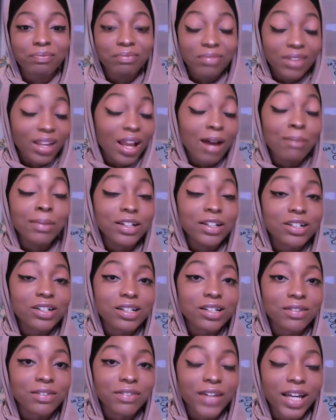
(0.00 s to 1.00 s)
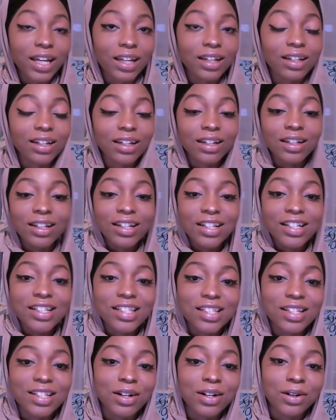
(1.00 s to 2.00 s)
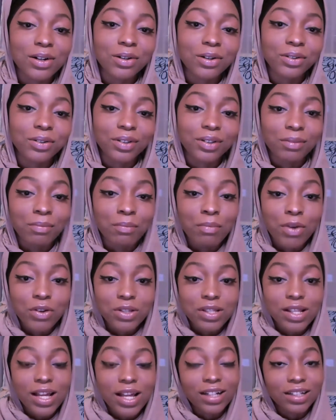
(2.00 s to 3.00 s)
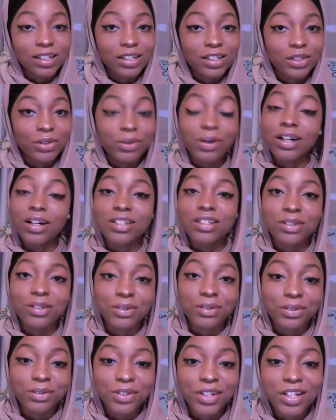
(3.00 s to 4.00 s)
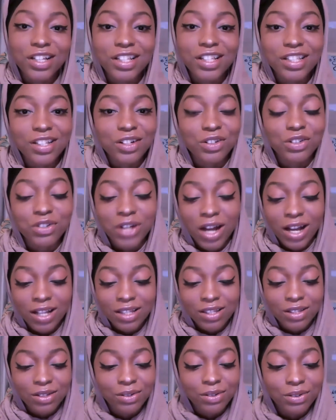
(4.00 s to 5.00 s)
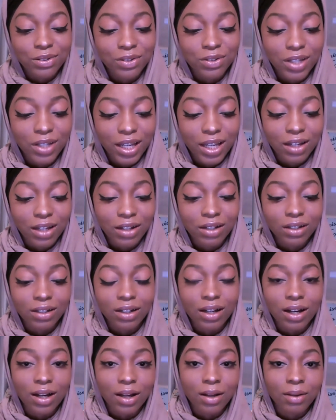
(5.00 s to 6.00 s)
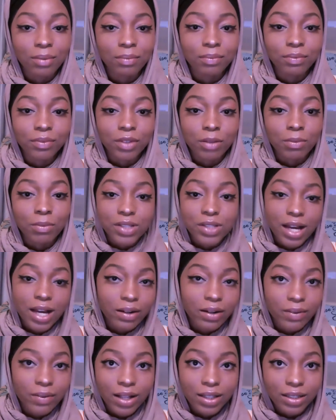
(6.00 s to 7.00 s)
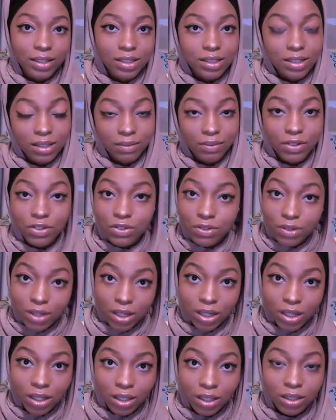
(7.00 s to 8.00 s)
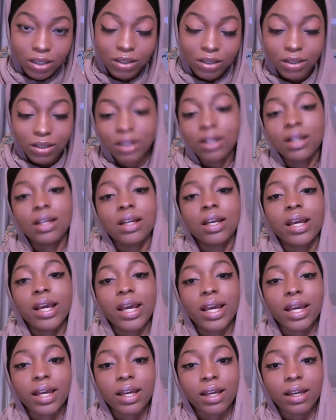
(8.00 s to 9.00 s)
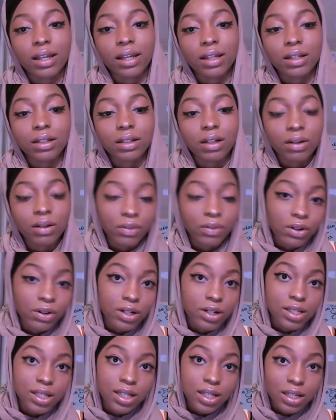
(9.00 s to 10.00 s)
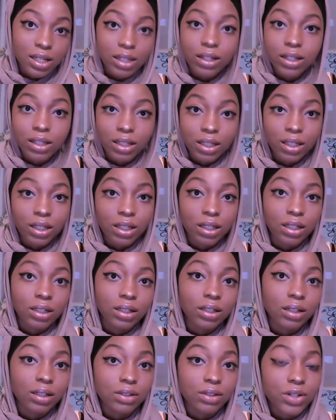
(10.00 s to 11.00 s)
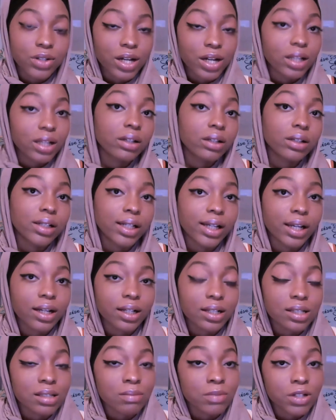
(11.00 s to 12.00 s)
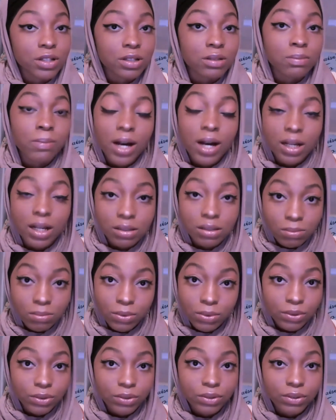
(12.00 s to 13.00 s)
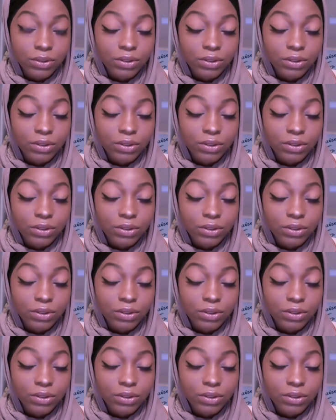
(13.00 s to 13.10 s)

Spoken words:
I'm allergic to fake. So most likely you are too. So try to get the most high quality stuff that you can. And of course, eat clean. Try to eat organic as much as possible.